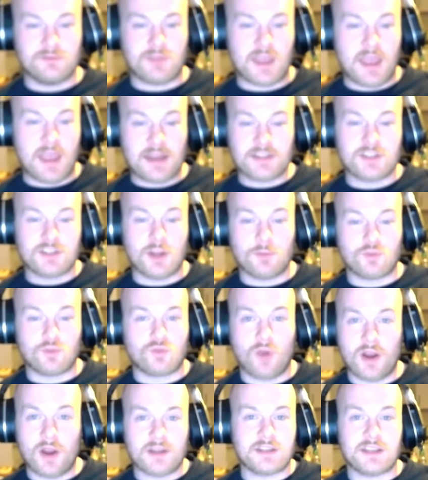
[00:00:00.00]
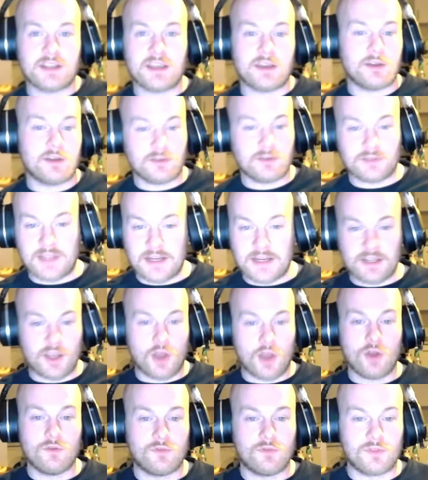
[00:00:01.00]
they ended up grinding it and getting
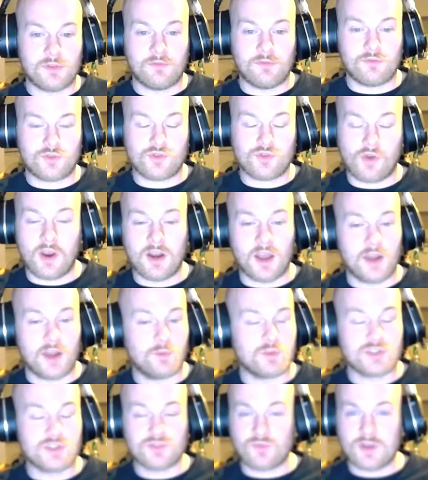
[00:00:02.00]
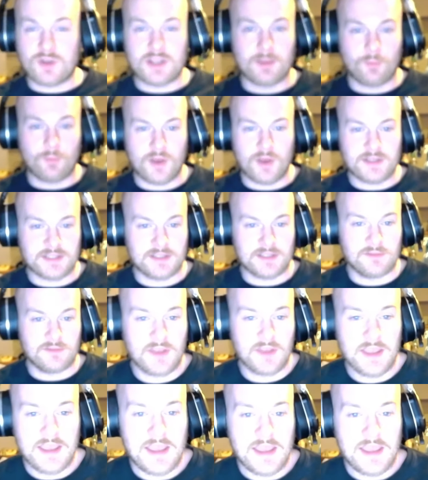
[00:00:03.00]
it over the try line, which is really impressive.